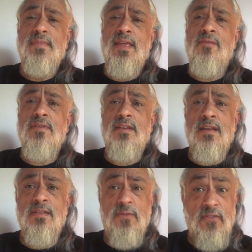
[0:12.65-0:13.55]
He was in
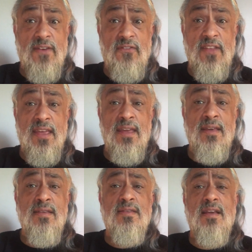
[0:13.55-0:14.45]
his
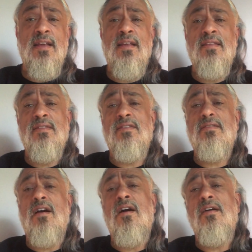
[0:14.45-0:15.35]
50s and
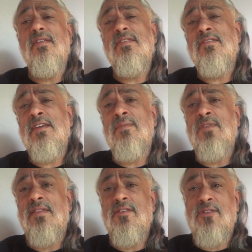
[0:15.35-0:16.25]
seemed
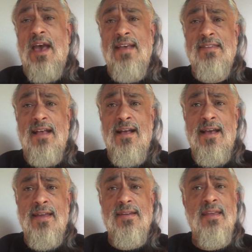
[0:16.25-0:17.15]
on the shy
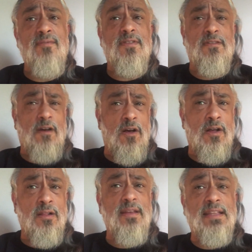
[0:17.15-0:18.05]
side, and he was
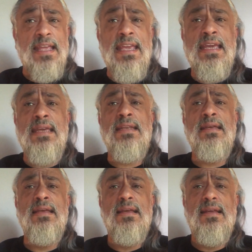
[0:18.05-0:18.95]
tall and lean,
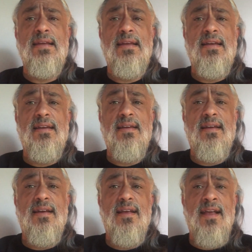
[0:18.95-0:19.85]

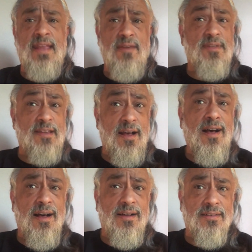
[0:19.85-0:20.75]
and he was
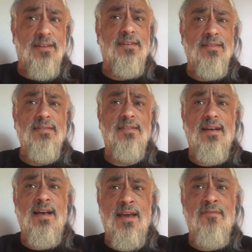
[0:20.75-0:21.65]
hung.
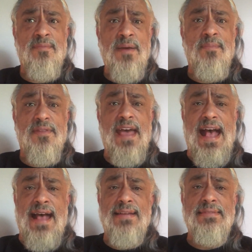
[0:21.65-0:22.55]
I remember
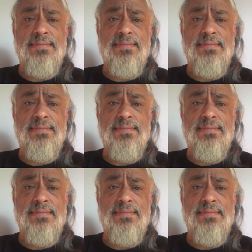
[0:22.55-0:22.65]
that.